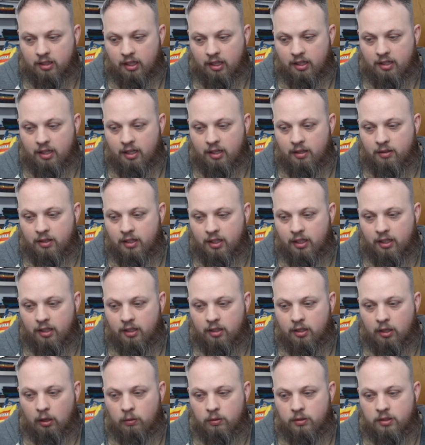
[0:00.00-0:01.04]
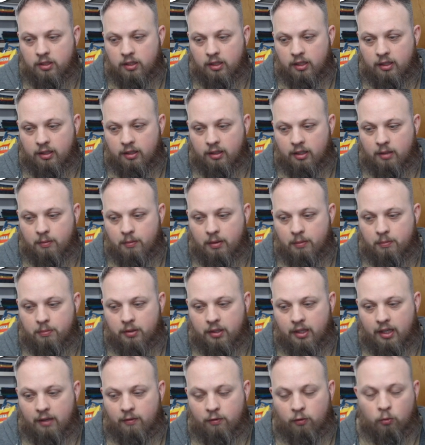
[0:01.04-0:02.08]
and then the Goten can be
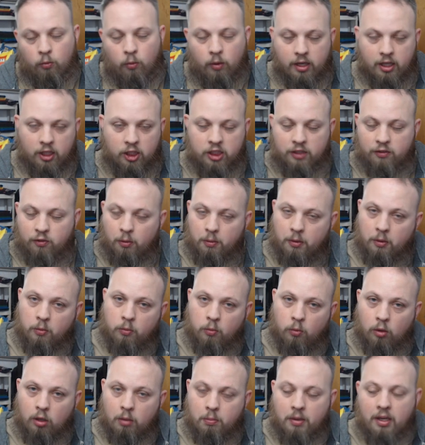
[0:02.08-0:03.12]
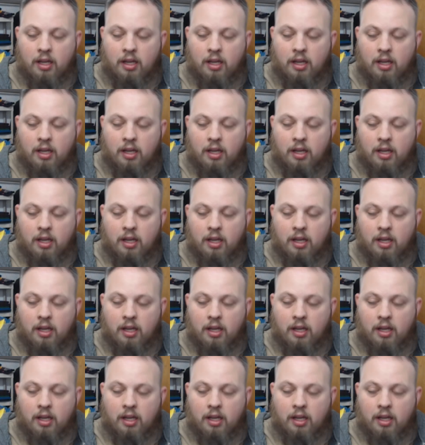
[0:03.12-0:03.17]
played for 1 energy from the Warp